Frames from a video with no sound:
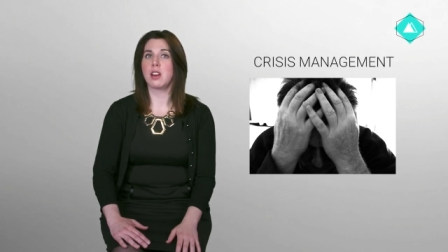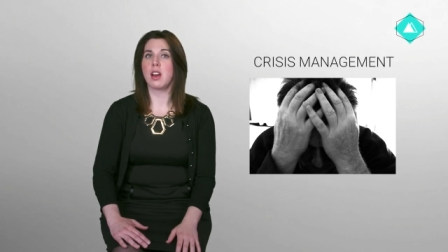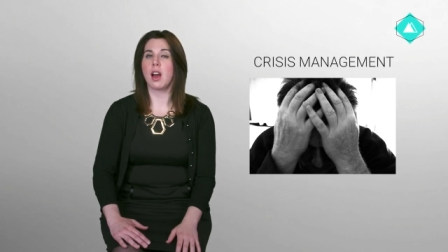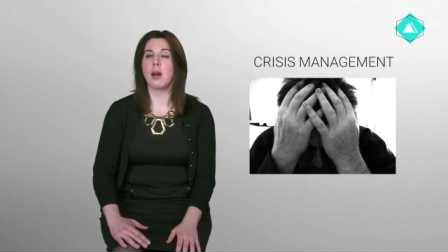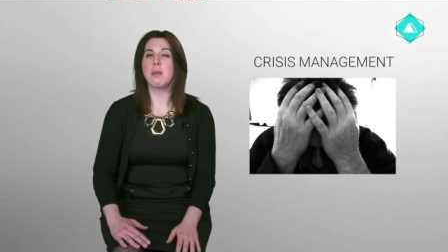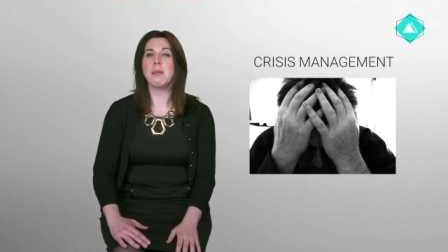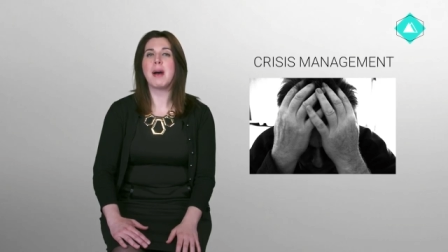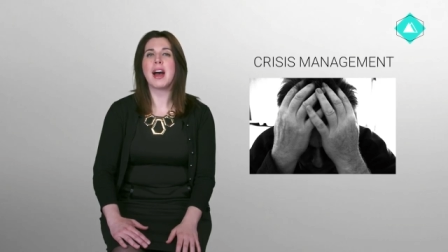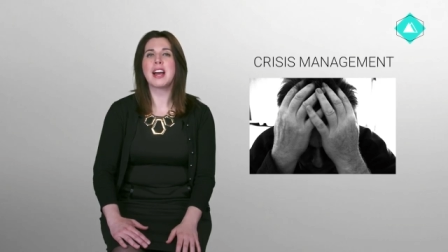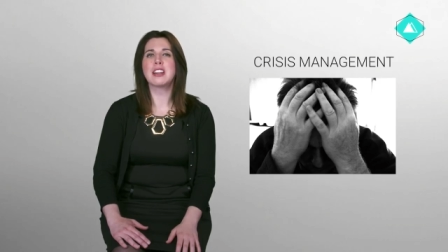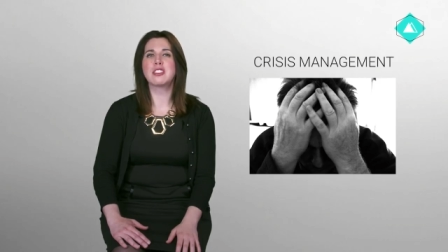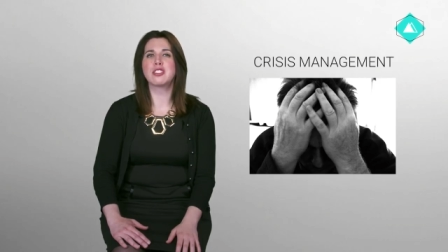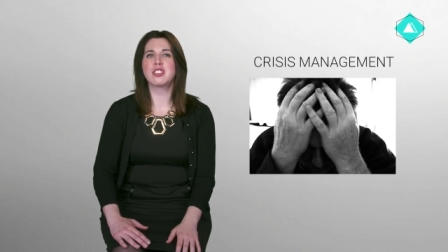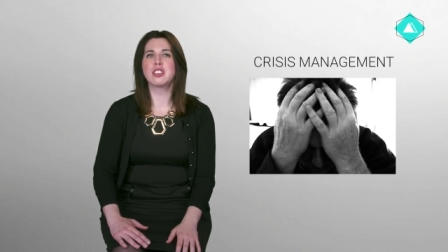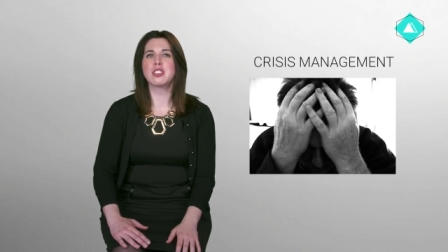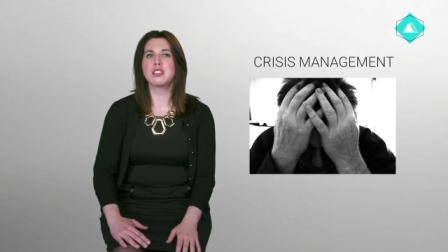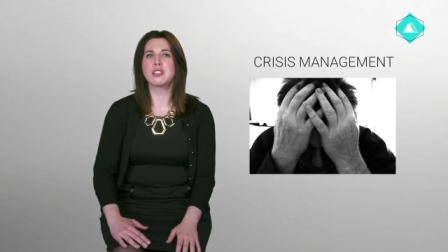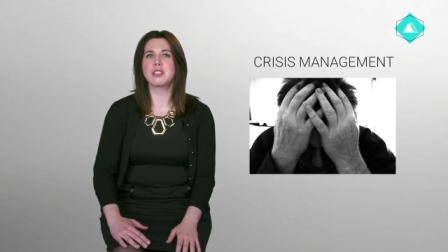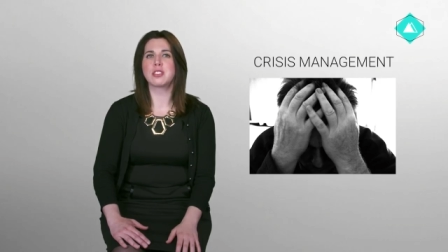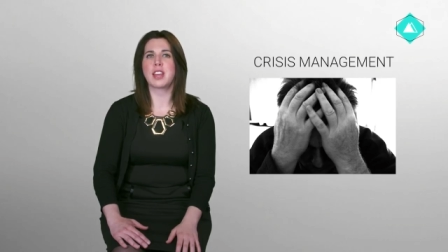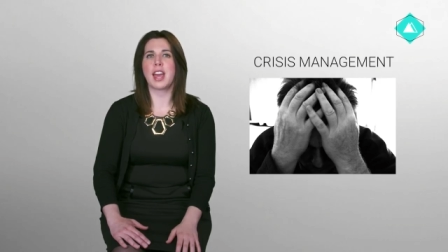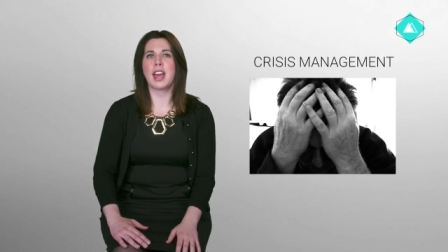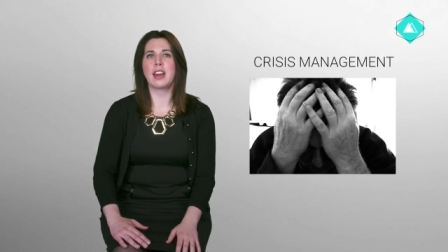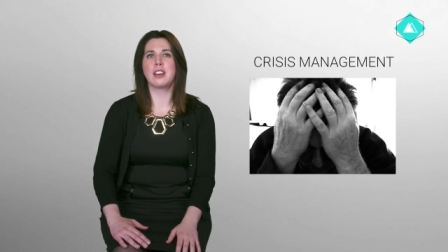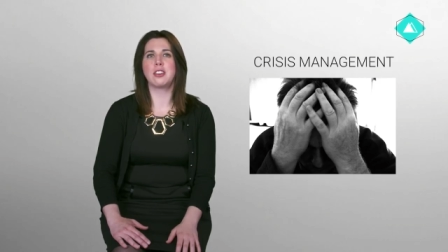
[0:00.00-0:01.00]
Imagine a
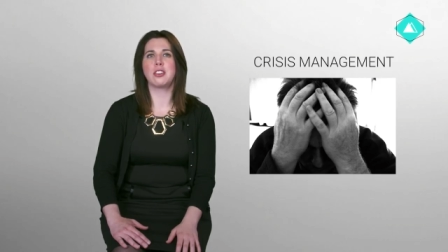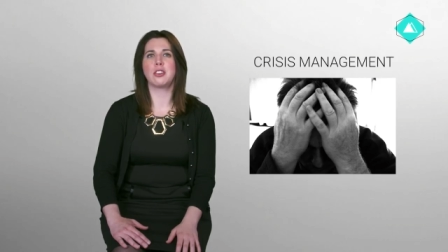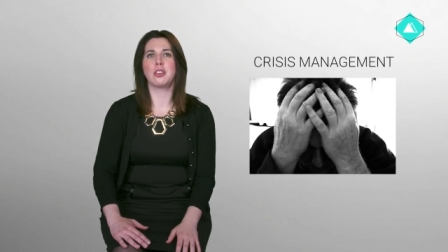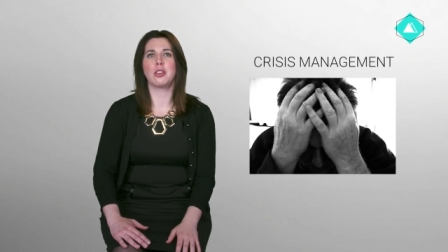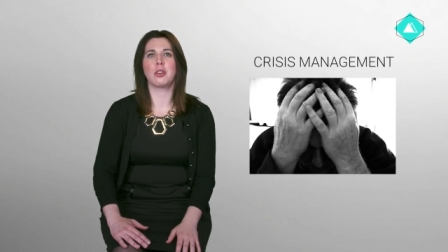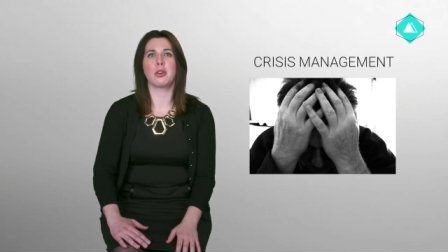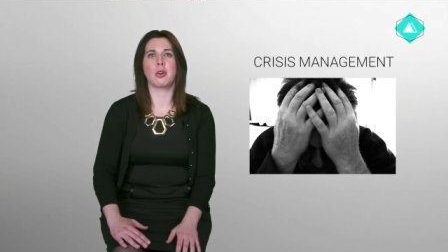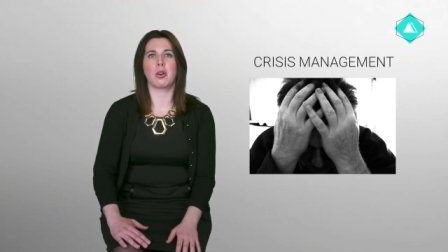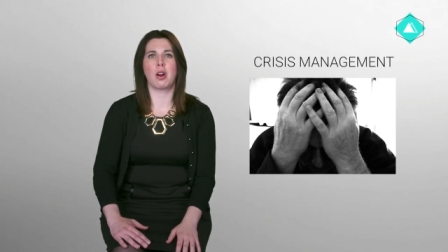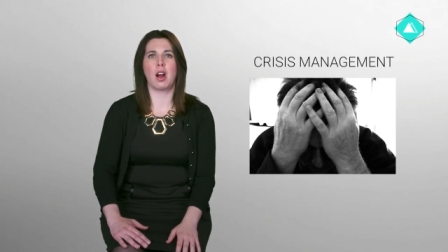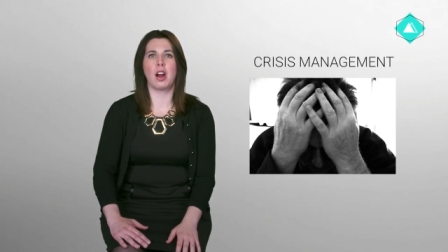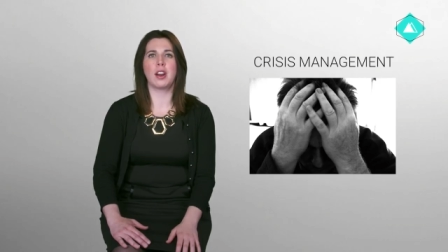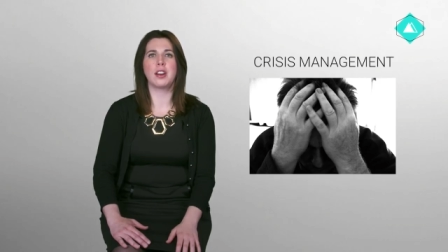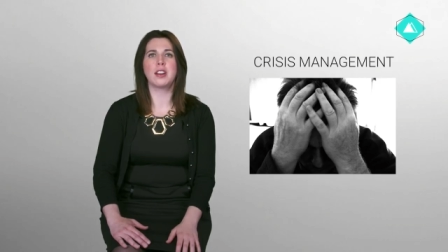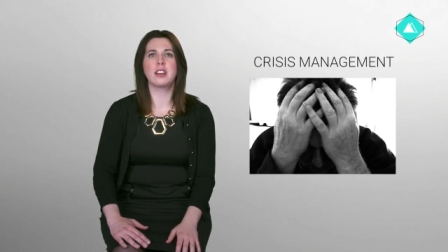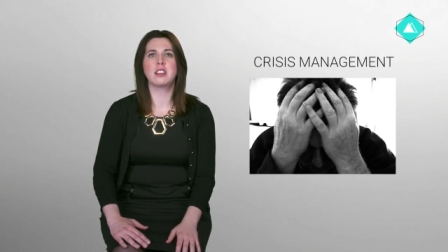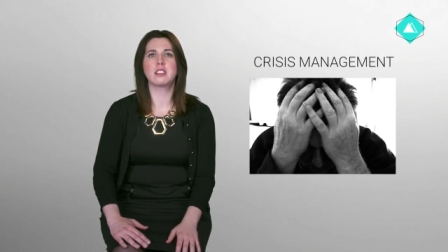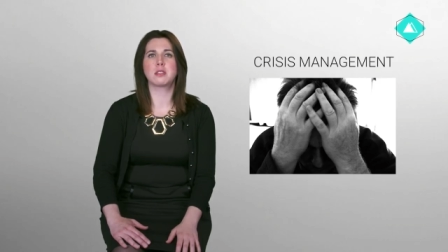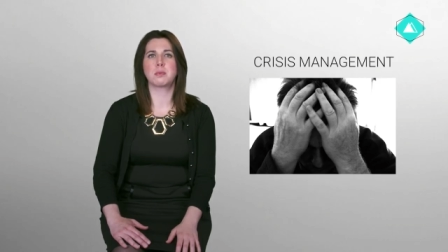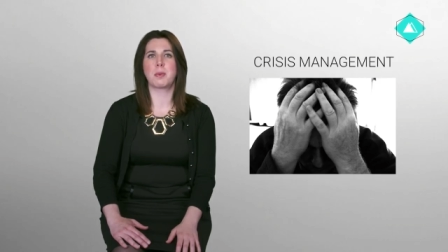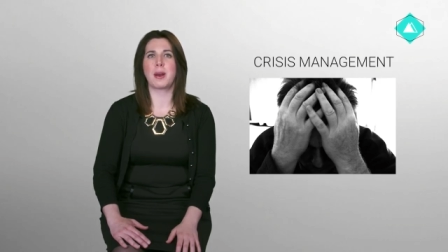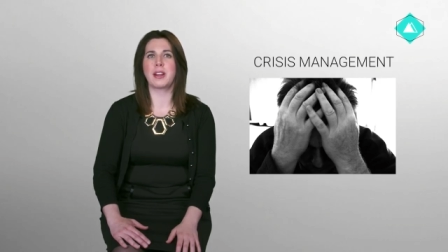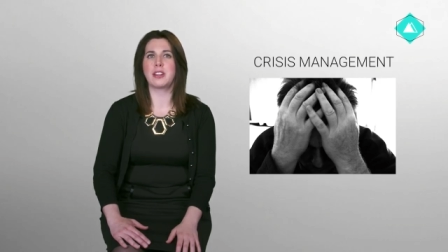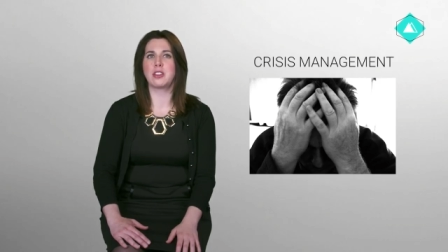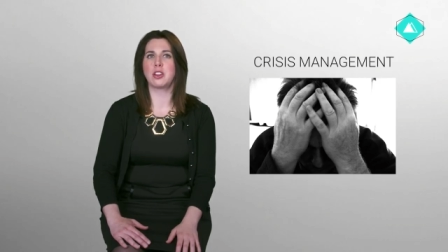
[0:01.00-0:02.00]
scandal or
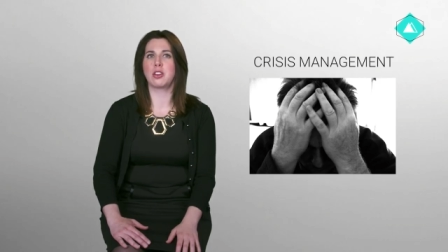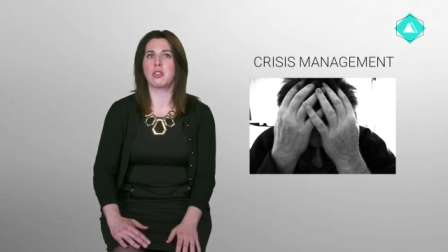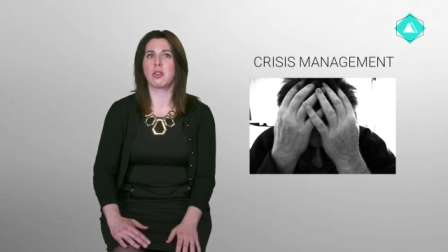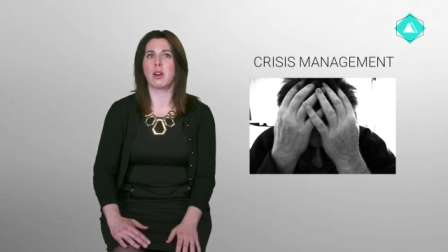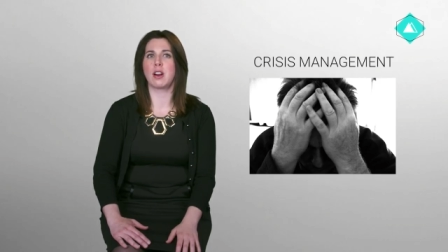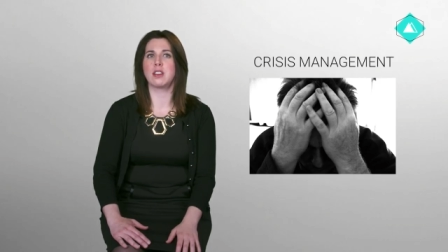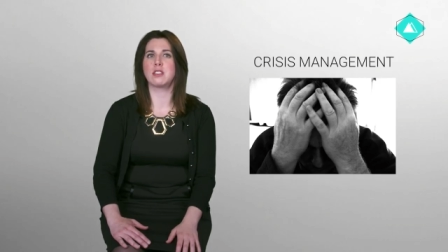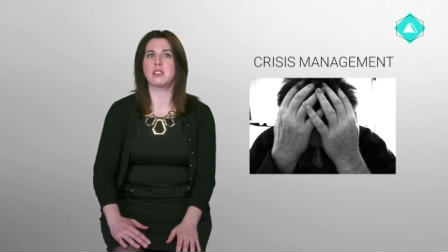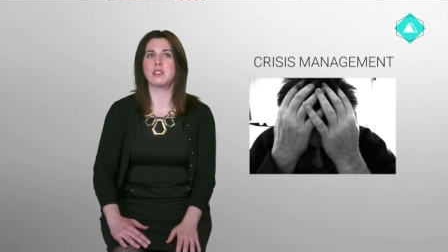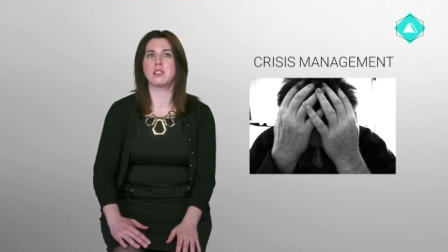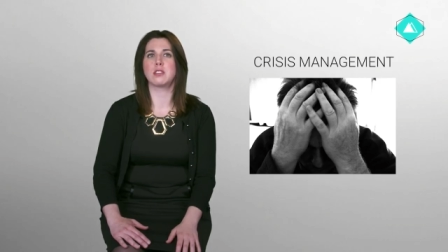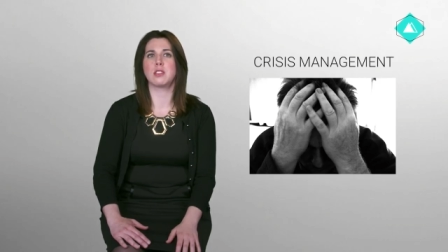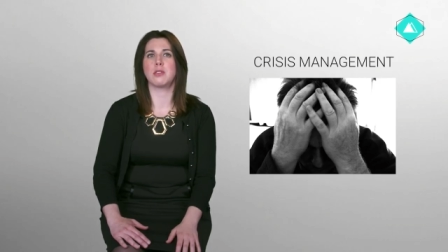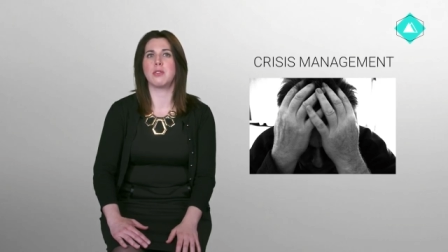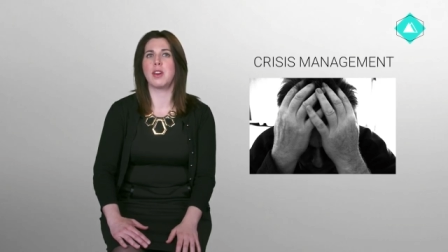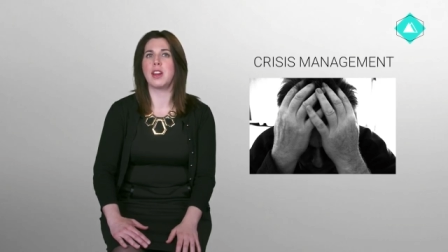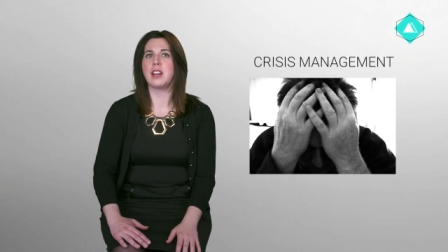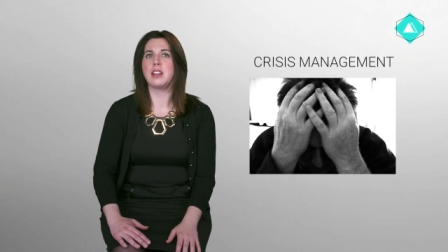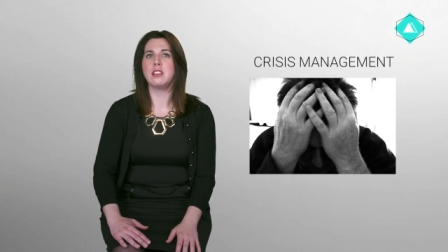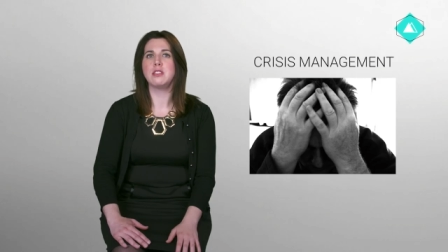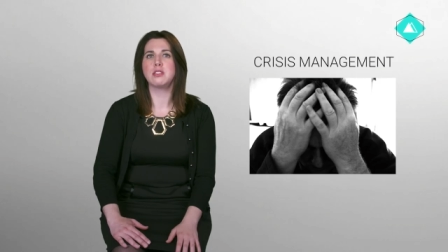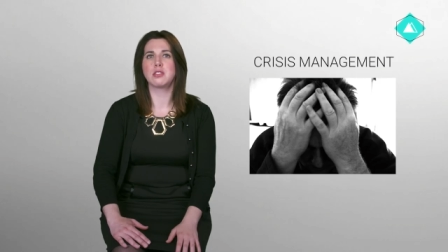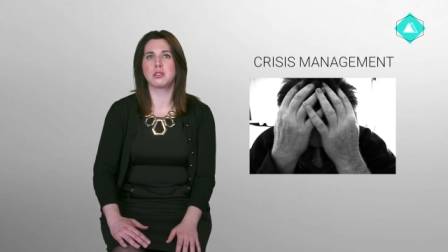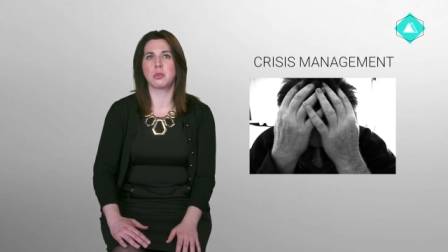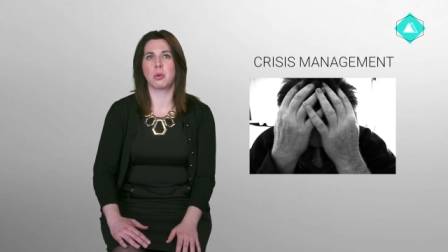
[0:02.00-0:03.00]
unexpected crisis of
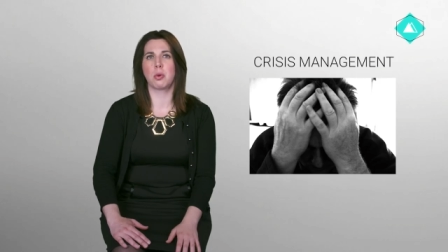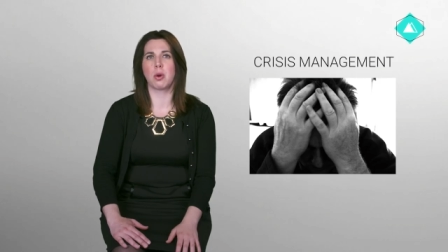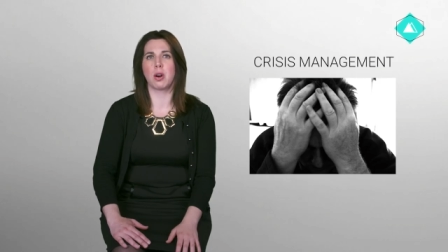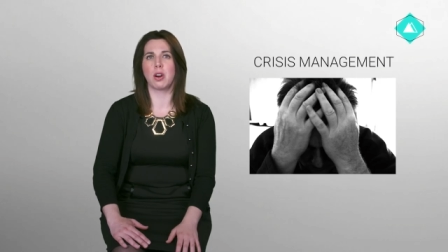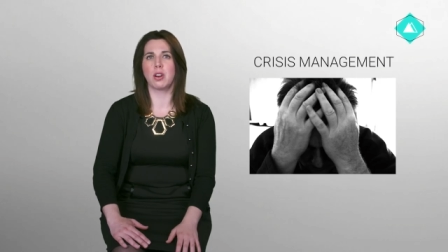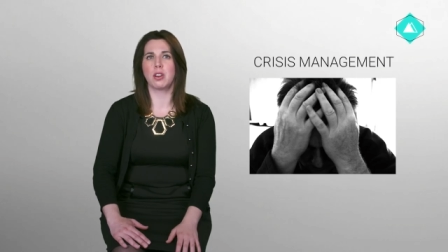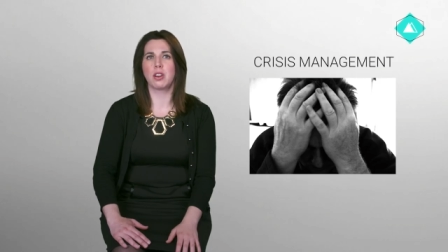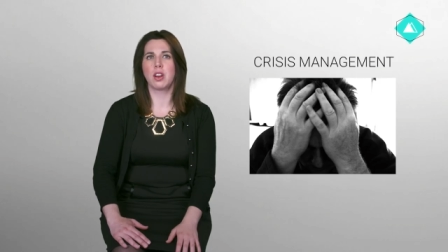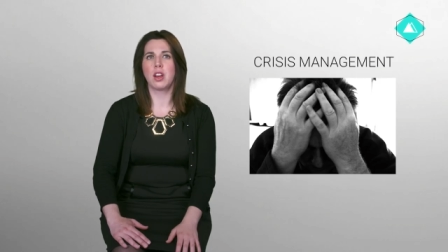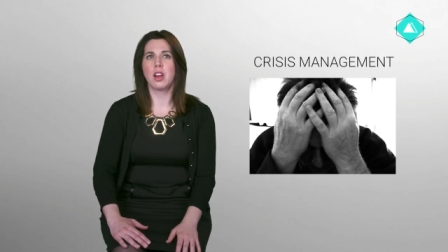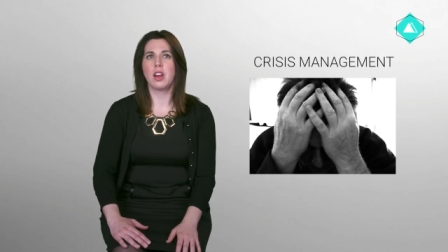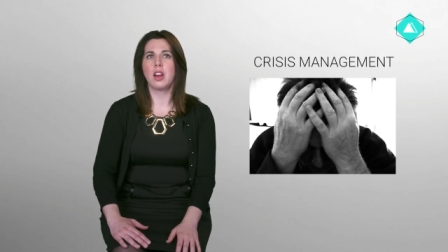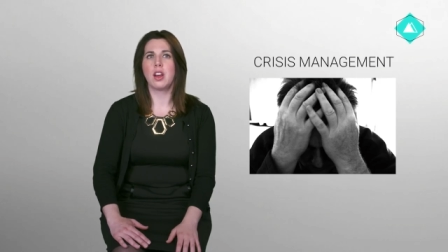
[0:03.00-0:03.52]
any sort.